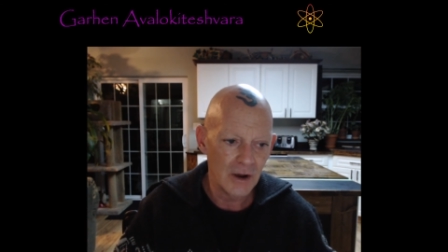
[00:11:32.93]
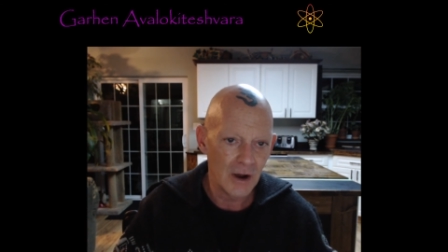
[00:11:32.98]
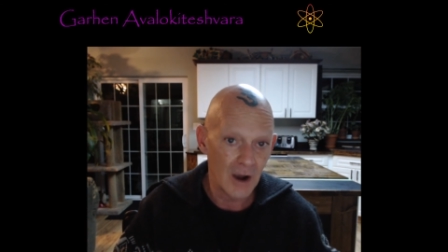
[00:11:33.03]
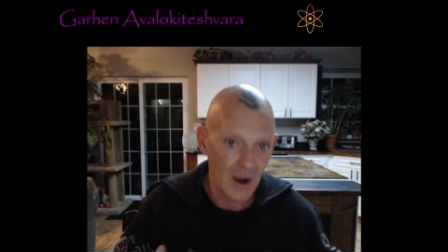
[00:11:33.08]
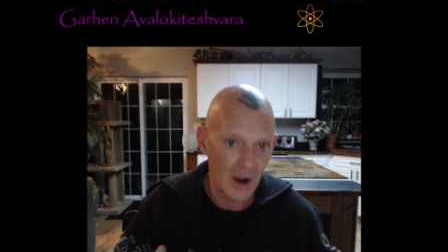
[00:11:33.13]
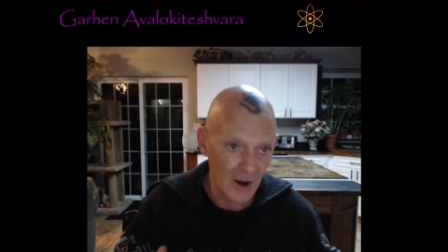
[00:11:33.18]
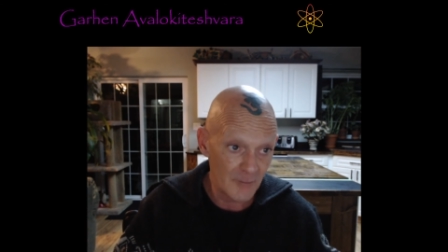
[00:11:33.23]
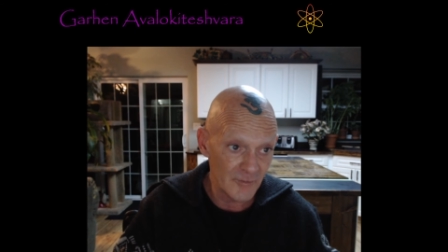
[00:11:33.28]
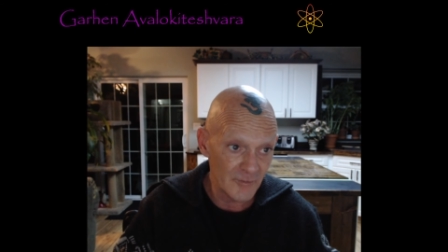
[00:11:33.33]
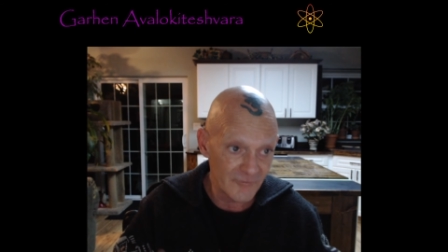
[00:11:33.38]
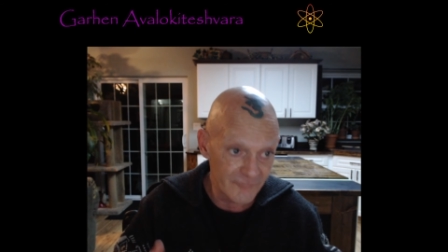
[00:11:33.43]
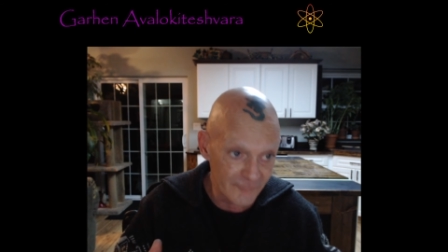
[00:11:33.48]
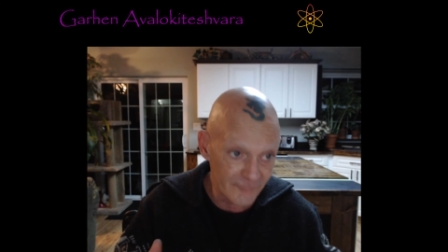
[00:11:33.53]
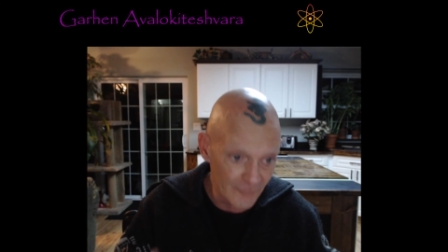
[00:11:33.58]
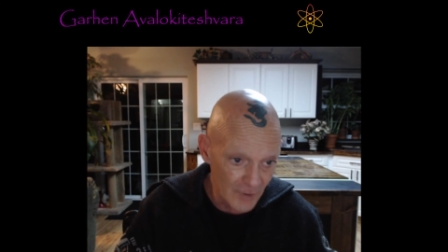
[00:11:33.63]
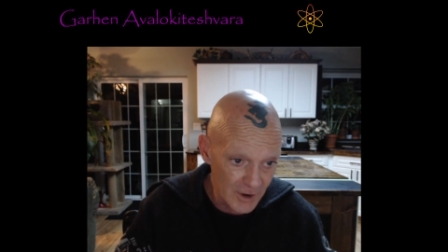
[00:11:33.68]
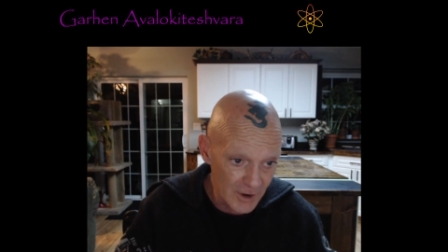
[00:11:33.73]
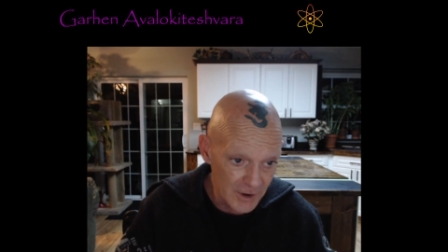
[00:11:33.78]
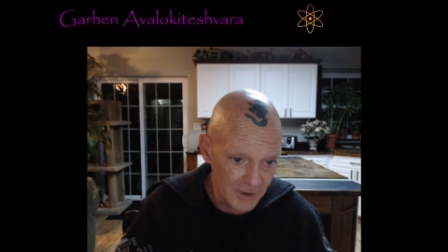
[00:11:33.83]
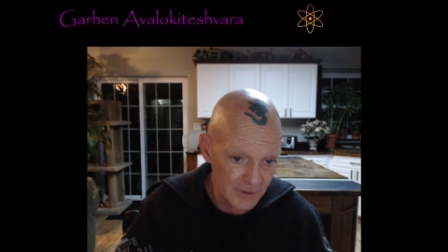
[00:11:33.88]
I'm
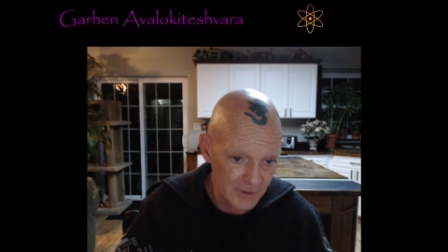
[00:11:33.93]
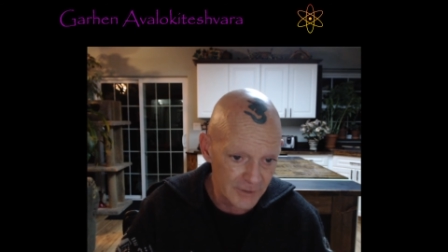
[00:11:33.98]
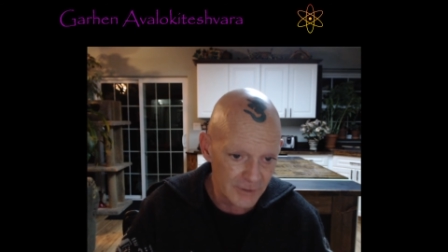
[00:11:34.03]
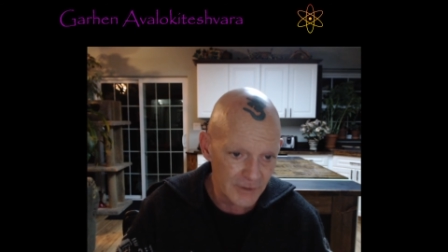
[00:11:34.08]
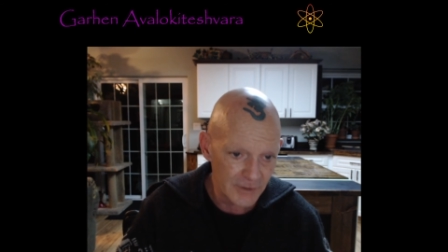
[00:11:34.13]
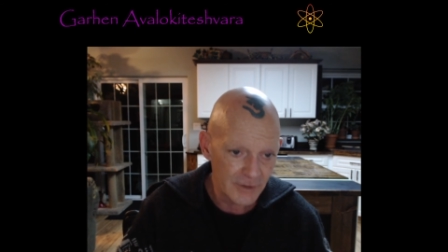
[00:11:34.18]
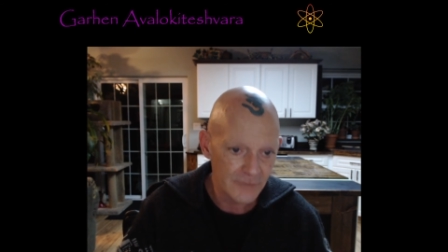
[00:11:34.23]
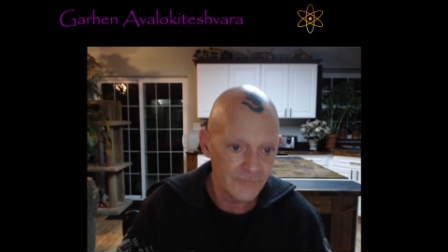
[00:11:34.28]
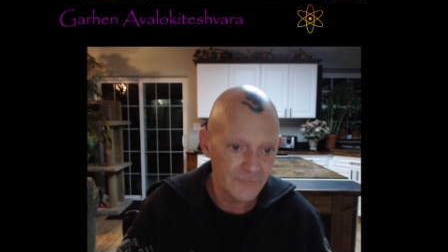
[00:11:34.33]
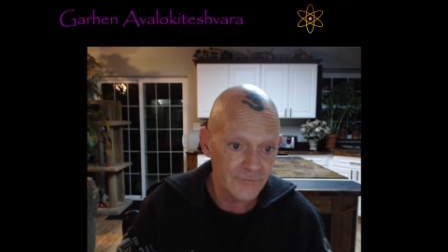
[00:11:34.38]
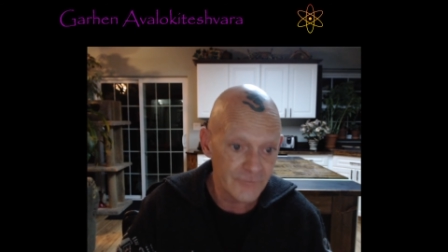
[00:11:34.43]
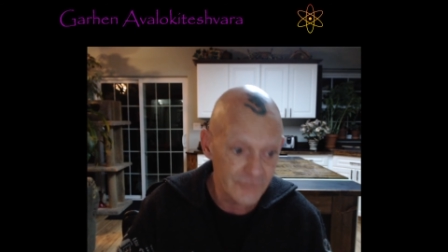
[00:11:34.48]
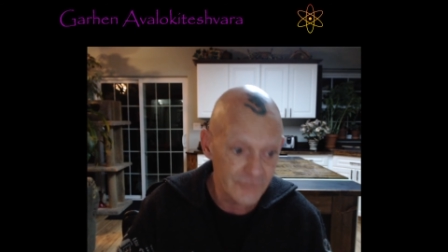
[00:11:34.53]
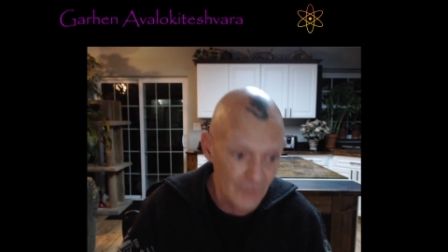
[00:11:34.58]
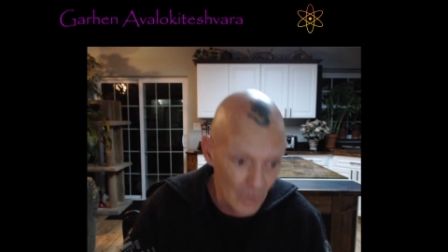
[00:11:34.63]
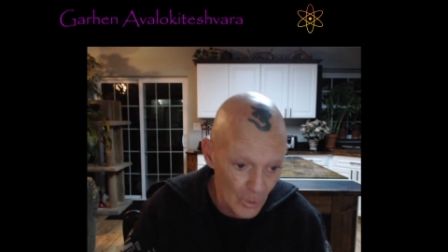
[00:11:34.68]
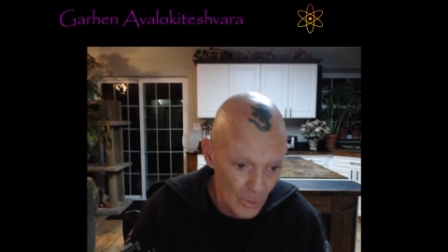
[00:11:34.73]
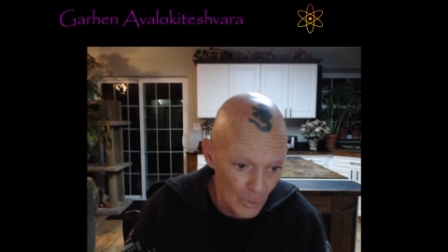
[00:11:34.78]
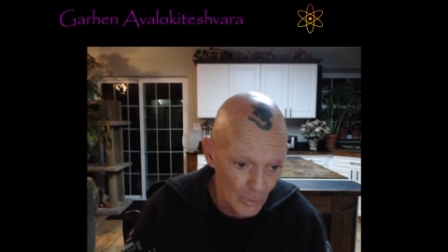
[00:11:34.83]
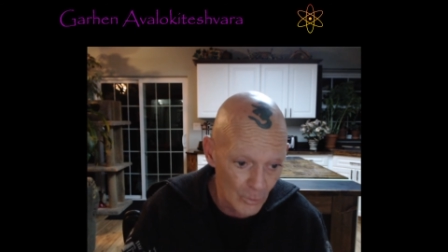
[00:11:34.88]
afraid,
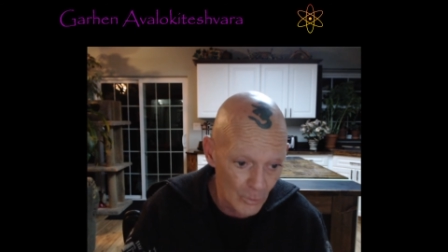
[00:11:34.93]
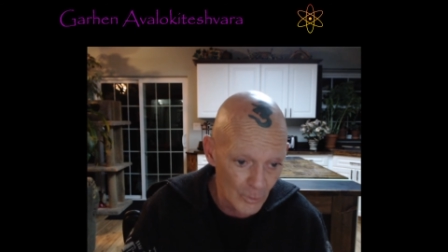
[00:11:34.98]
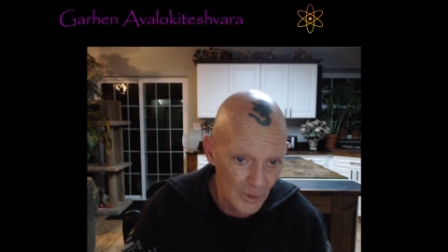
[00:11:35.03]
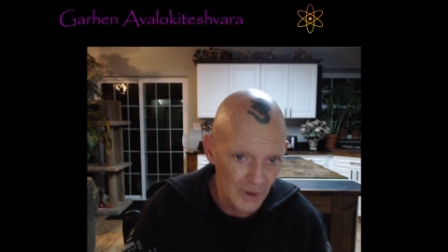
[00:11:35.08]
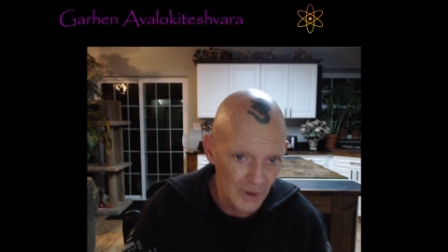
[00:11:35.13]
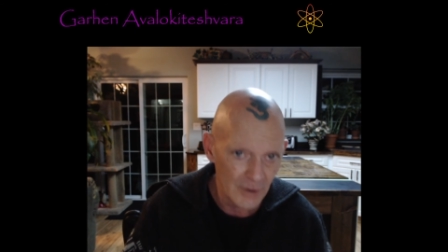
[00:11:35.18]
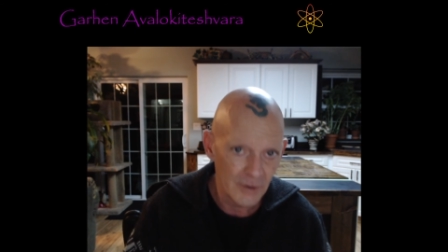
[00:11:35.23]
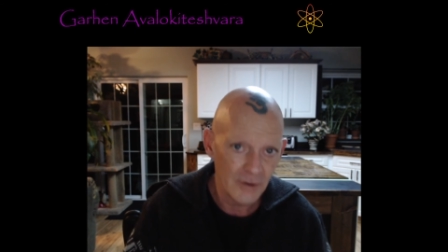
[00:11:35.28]
so,